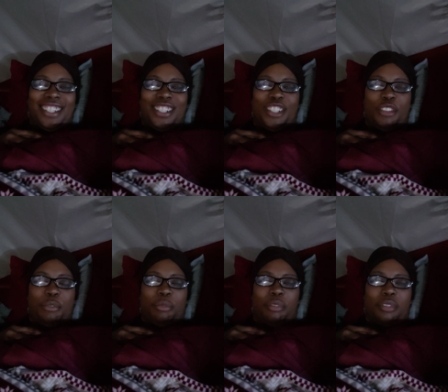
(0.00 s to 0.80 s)

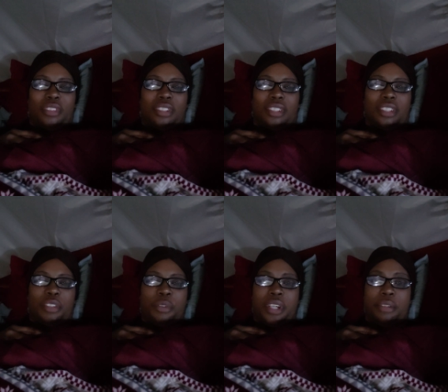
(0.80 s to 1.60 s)
um,
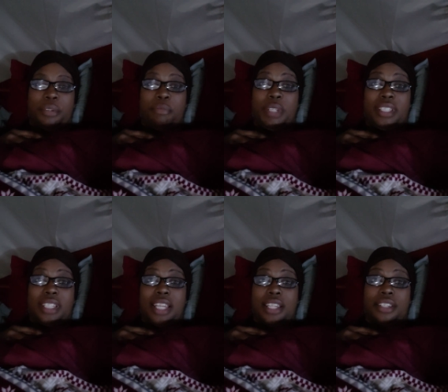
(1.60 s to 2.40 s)
where we've been
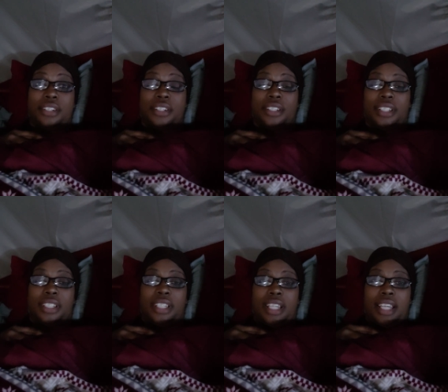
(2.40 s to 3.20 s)
together
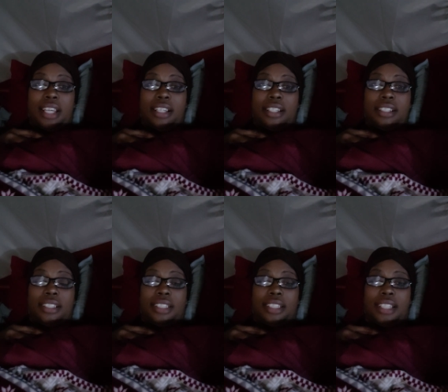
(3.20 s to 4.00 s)
uh,
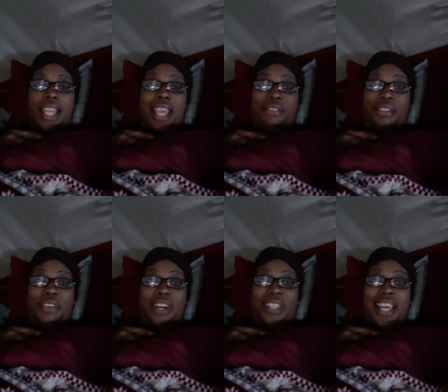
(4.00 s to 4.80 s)
half
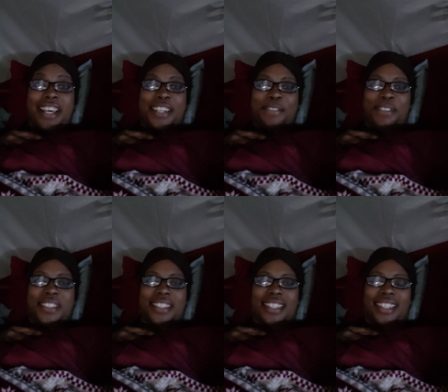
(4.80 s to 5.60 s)
of our lives.